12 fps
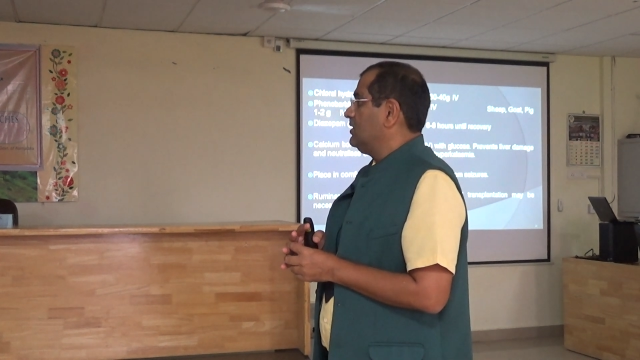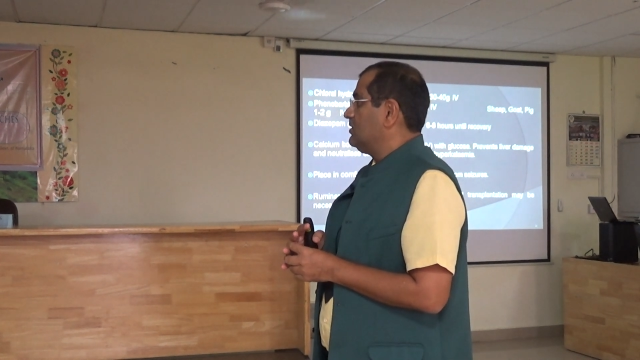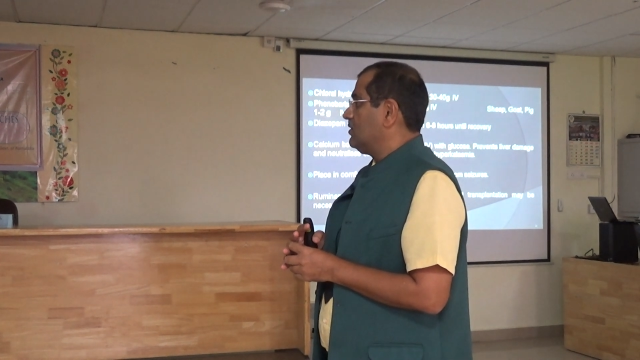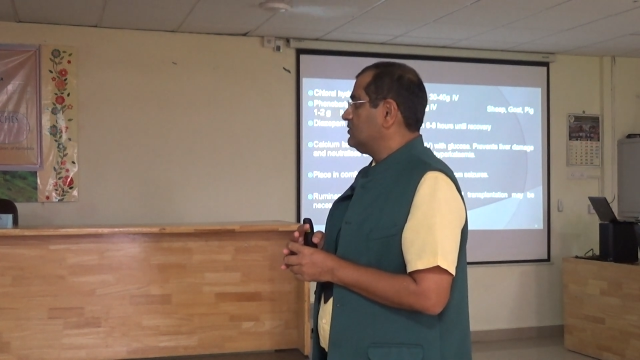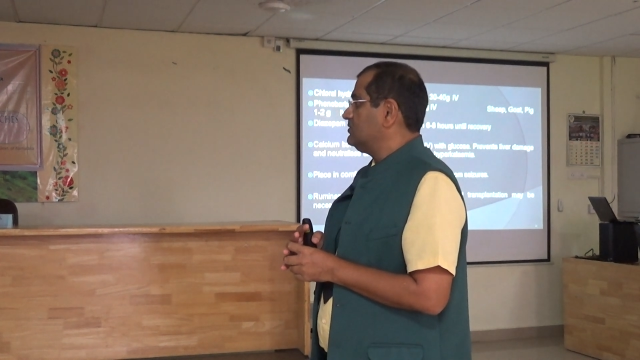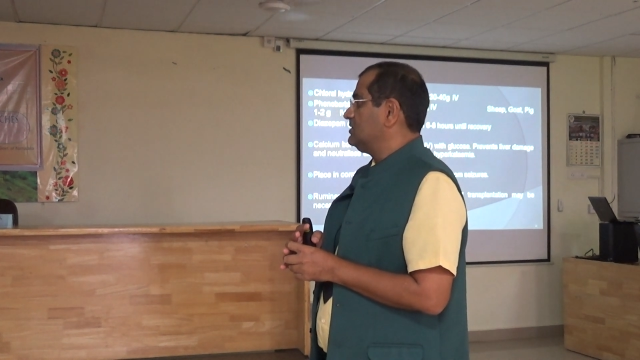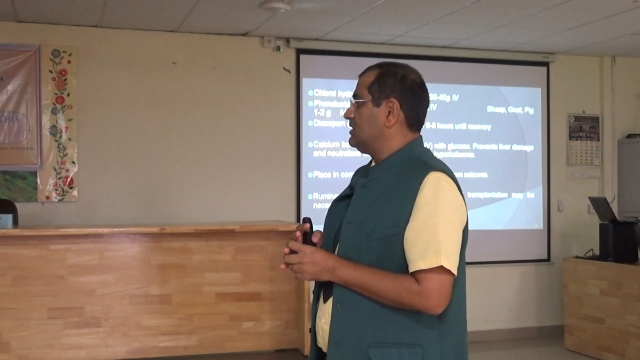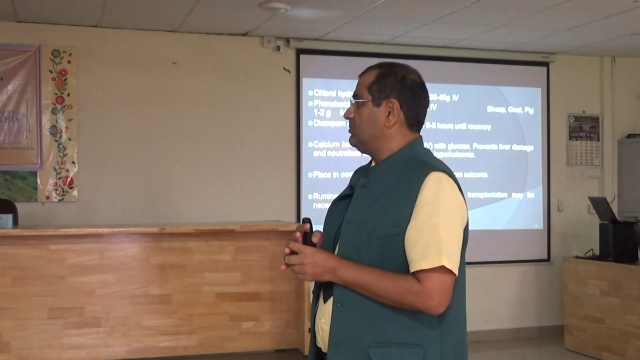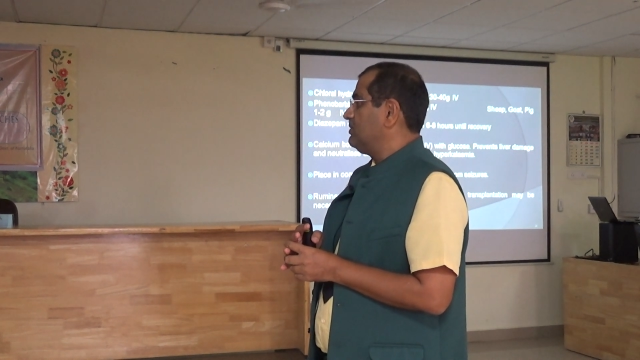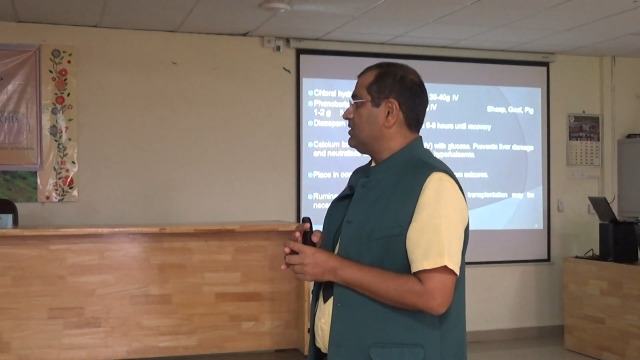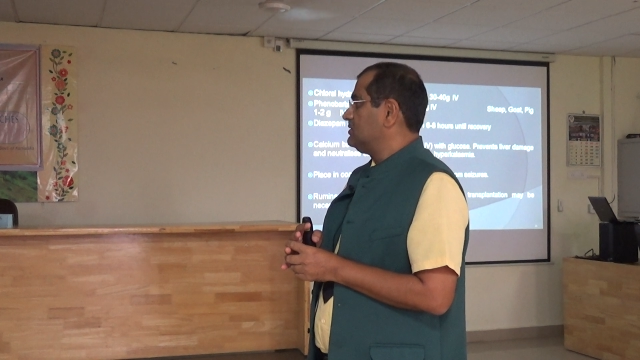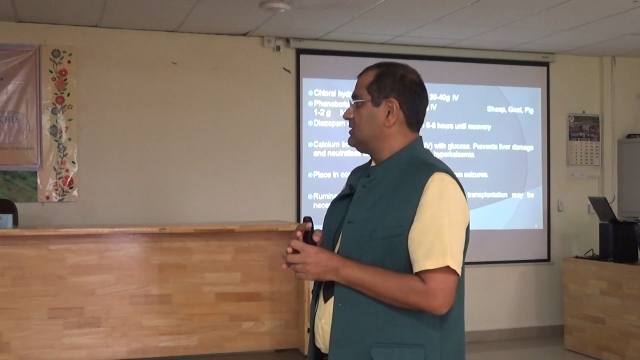toxicity,
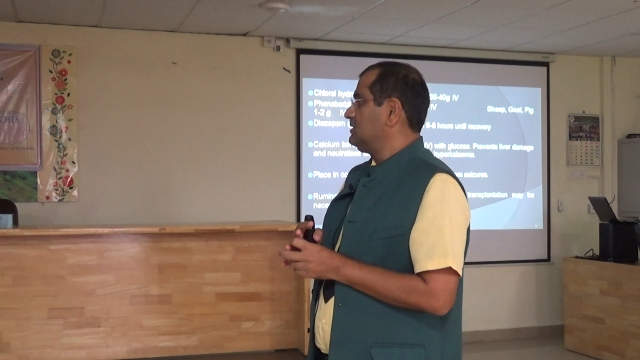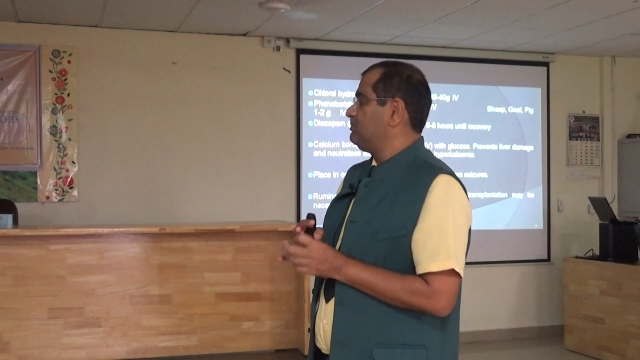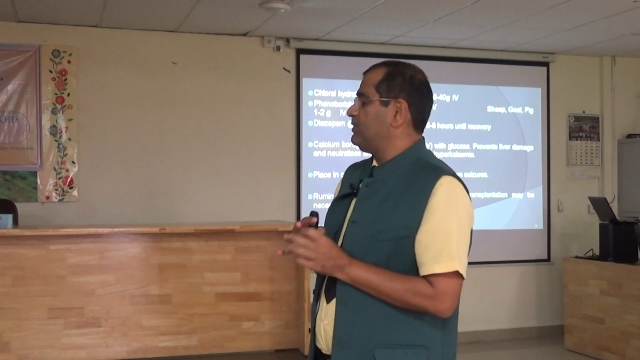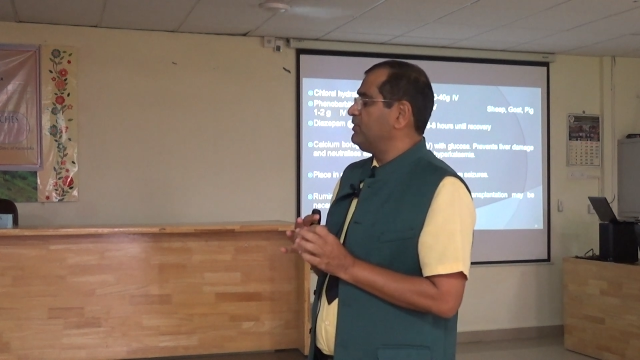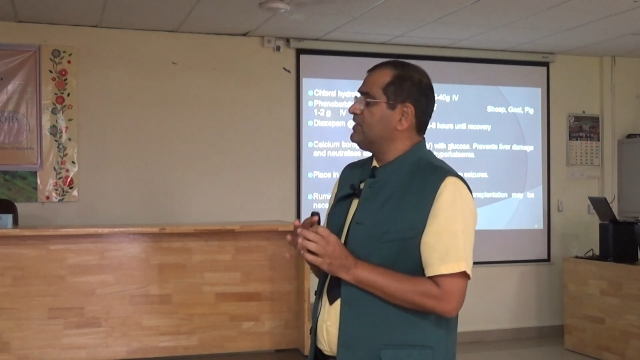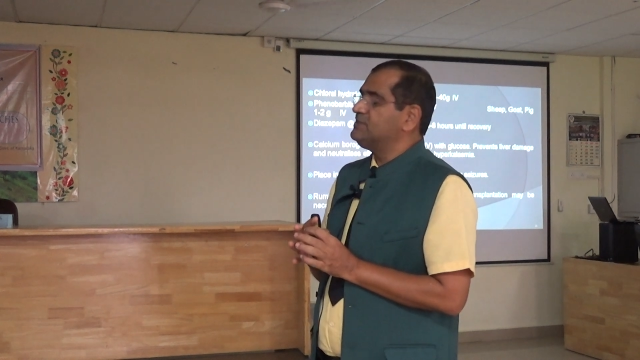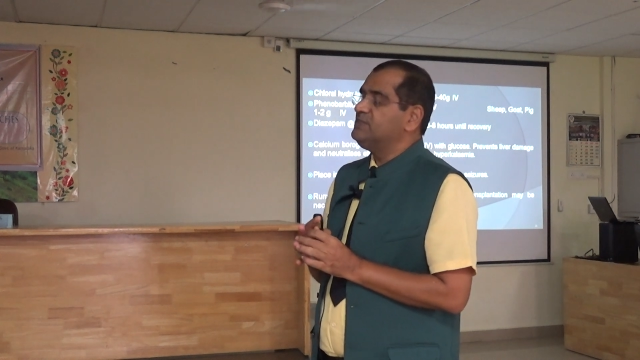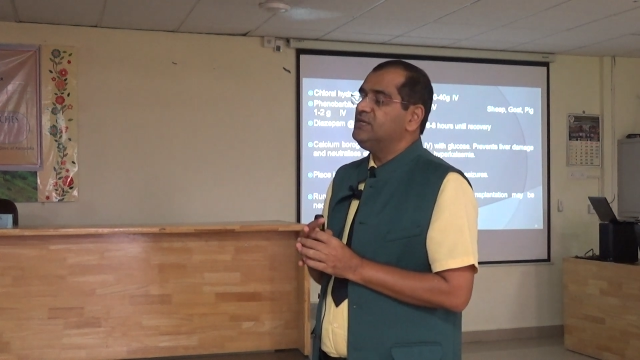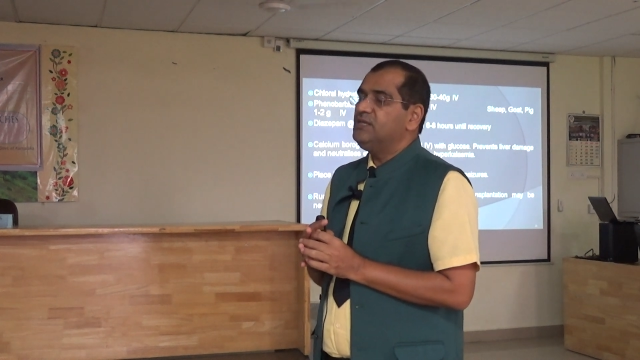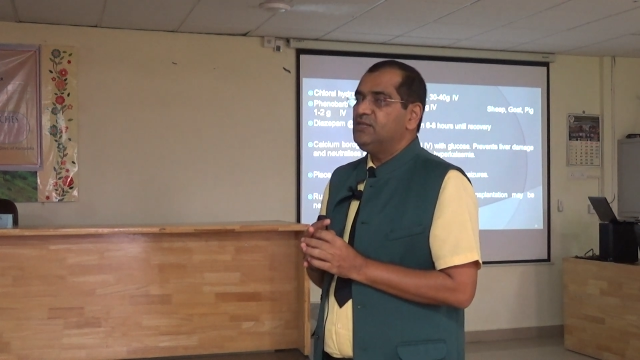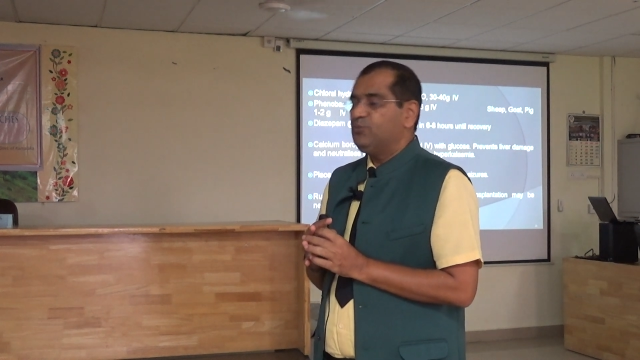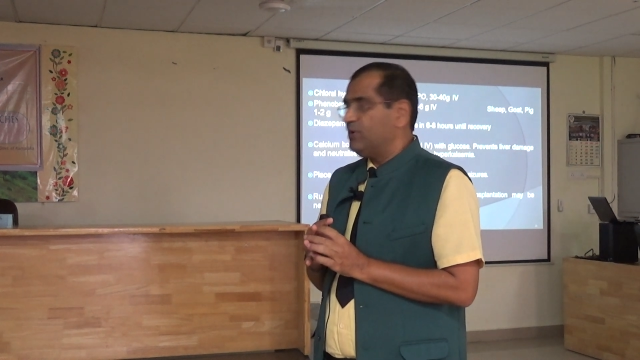because it prevents
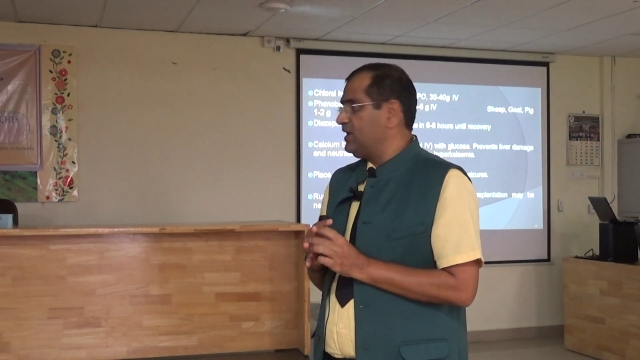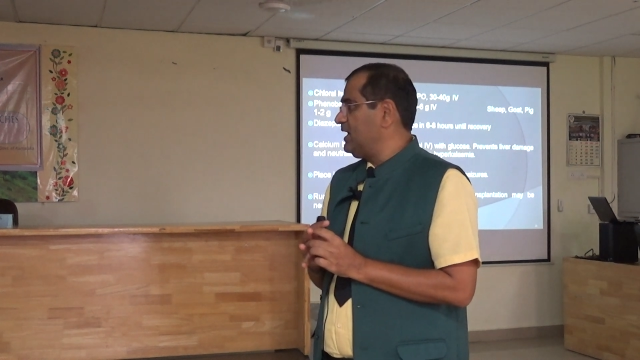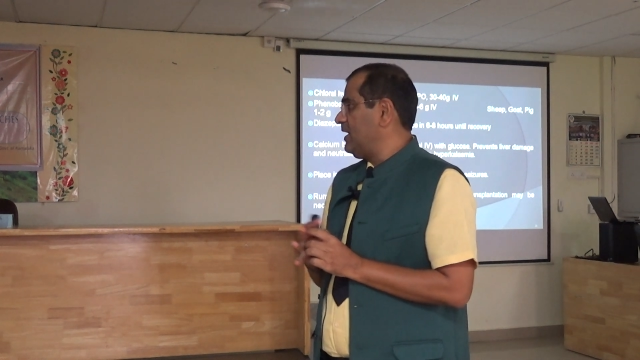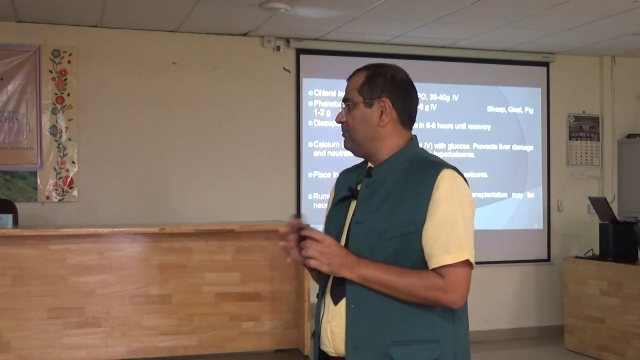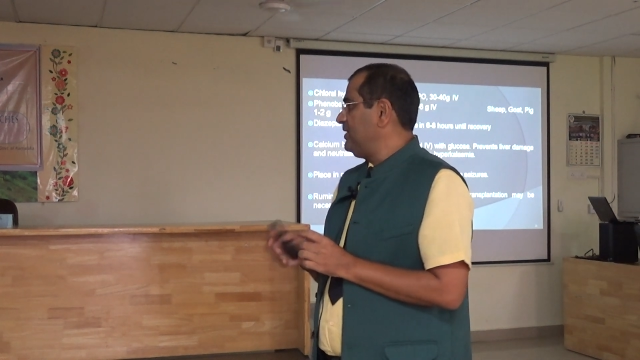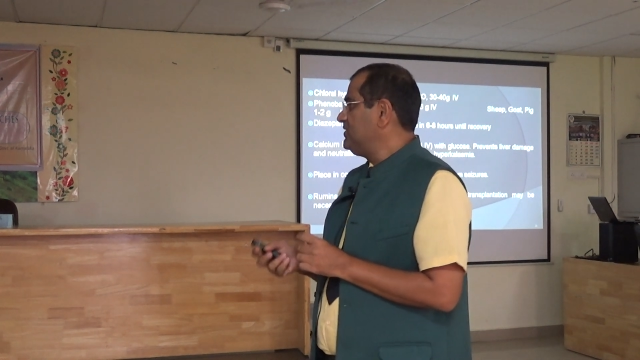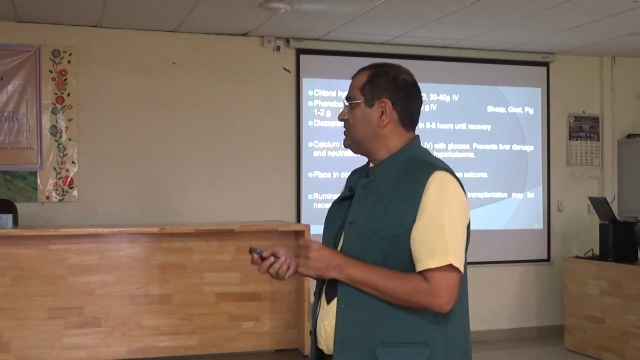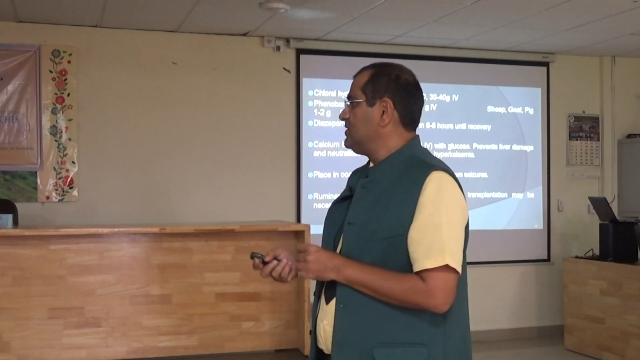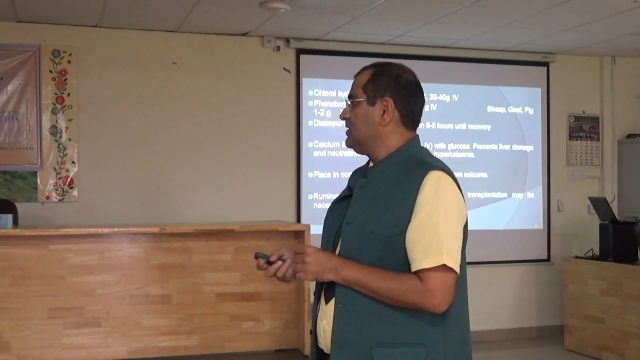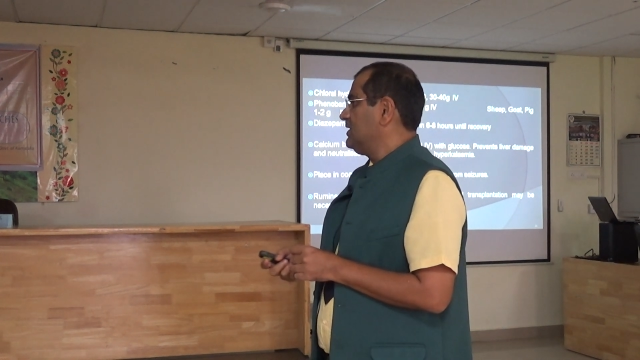the liver damage.